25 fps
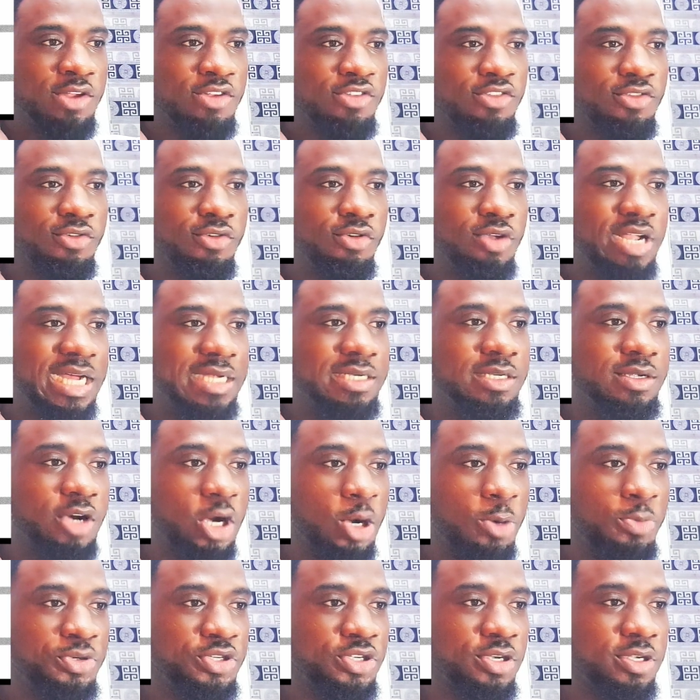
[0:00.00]
So look at the
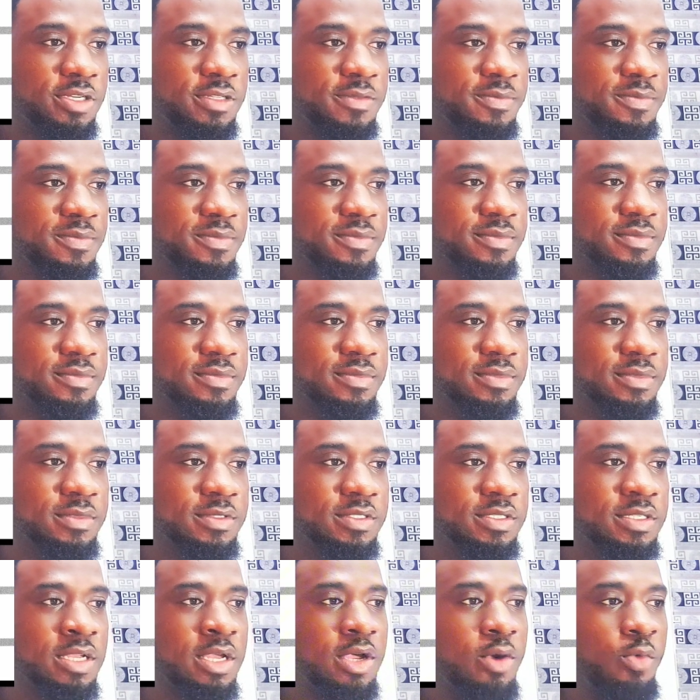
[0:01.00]
option.
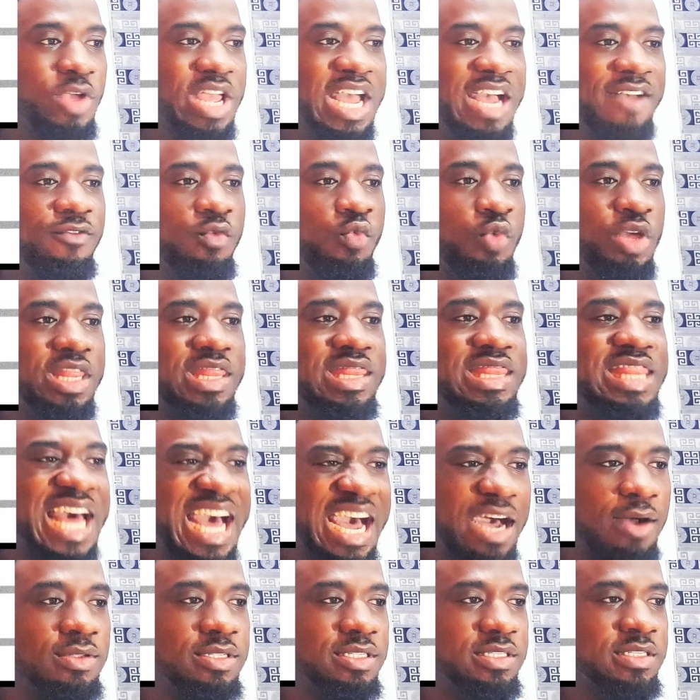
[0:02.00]
We have
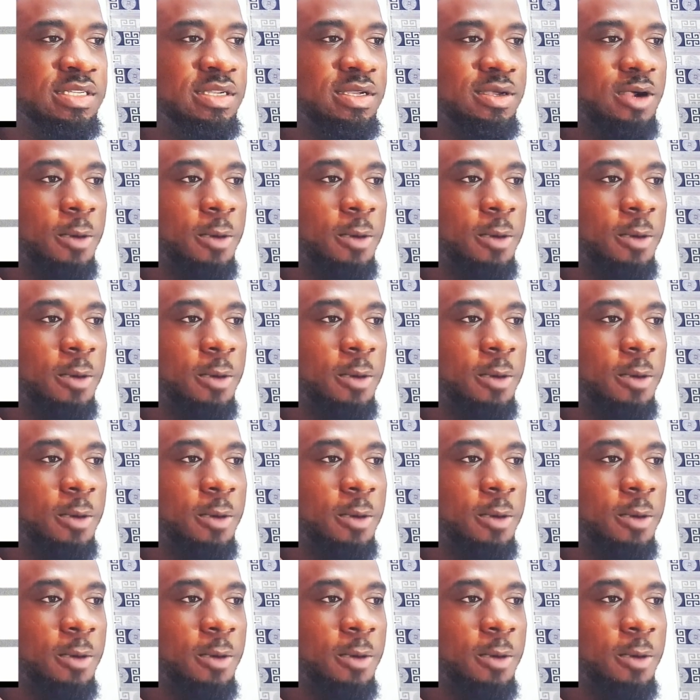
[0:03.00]
without.